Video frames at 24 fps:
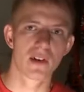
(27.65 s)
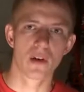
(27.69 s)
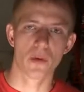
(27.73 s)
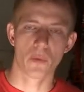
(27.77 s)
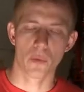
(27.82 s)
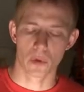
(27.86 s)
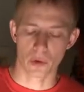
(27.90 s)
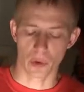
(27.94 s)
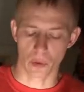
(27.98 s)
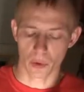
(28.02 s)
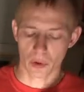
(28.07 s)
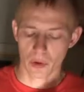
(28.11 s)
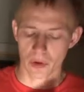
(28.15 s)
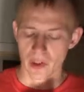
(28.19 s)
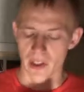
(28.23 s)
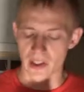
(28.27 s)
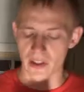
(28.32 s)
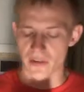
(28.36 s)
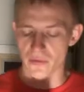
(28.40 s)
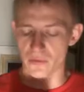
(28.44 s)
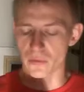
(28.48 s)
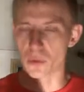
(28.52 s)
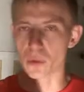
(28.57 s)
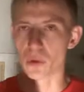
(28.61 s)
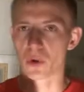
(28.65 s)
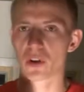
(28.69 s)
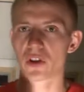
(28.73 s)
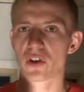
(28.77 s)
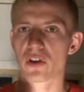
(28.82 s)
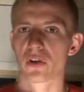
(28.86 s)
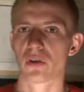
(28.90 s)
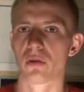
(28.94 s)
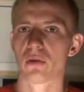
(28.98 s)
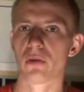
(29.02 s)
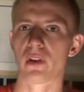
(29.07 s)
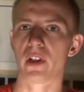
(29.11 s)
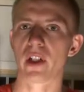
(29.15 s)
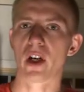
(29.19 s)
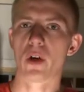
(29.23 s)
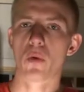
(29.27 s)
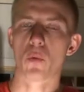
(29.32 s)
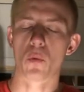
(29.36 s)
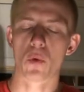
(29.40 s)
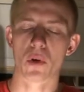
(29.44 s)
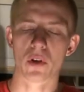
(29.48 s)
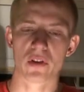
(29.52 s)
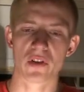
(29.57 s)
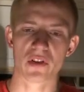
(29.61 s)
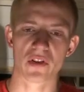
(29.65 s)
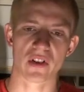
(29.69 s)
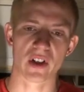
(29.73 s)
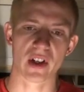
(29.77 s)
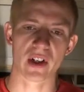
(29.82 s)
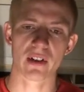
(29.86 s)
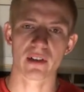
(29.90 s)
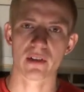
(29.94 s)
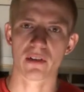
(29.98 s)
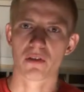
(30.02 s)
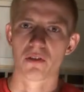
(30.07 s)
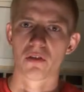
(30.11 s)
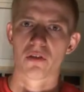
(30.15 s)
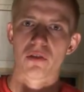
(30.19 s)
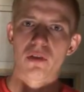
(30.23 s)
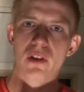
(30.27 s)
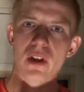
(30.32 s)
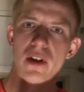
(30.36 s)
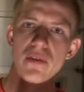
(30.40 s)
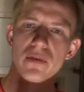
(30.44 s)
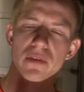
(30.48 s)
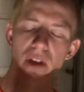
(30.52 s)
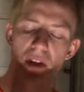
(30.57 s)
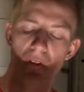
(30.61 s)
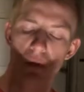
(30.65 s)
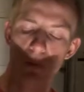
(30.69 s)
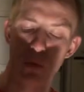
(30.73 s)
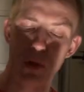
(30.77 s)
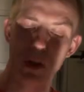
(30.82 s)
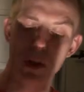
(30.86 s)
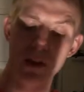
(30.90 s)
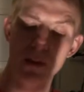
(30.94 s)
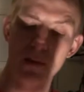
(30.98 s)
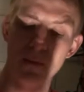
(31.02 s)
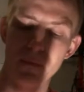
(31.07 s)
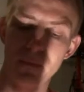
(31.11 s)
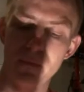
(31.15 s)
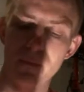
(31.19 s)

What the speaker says: When you order lights, of course, you get one set, left and right.